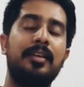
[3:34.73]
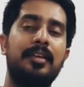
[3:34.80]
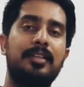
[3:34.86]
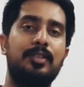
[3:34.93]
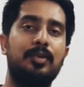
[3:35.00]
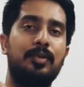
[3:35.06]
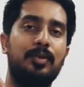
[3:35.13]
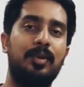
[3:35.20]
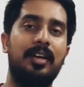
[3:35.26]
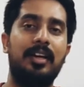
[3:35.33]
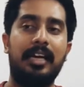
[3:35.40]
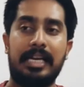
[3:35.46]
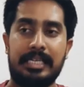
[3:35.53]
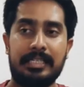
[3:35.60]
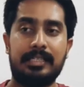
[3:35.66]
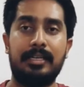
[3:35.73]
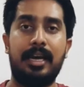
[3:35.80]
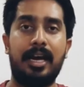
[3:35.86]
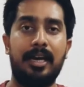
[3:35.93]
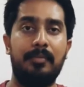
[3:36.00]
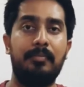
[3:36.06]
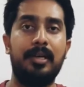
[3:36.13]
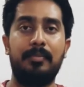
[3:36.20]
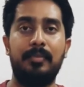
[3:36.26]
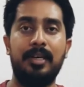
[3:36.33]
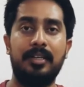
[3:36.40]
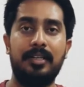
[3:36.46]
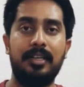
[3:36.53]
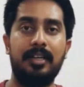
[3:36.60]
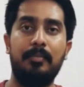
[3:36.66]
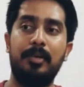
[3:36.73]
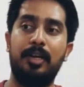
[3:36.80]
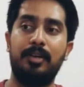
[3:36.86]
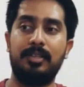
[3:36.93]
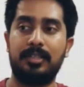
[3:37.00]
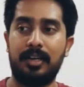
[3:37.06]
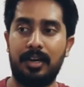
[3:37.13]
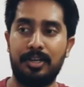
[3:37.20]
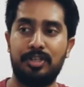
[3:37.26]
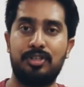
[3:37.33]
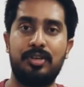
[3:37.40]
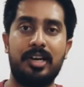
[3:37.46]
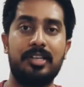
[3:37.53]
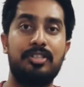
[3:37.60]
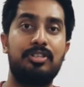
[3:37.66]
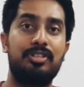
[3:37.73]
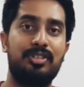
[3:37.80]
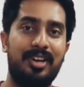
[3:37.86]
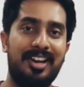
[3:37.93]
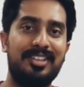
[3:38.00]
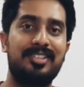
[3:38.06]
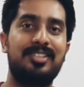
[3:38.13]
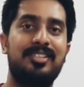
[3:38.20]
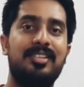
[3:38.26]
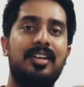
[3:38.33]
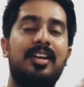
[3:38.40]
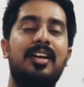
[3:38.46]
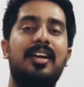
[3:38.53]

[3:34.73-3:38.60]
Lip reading: So it is an iambic meter, because unstressed stressed